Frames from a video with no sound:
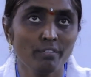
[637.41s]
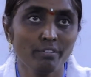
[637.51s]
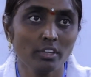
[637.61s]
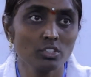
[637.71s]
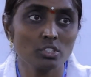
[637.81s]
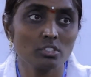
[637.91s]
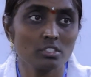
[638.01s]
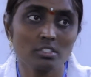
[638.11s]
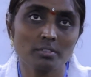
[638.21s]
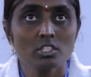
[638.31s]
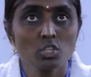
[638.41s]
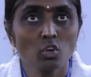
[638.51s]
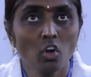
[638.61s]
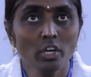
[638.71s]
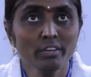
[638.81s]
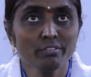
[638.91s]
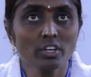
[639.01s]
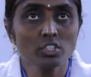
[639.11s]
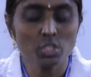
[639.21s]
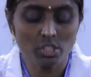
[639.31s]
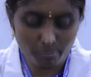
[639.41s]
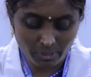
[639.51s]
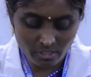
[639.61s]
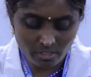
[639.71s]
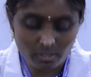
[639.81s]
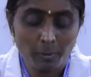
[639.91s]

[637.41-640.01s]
functions. So calling function means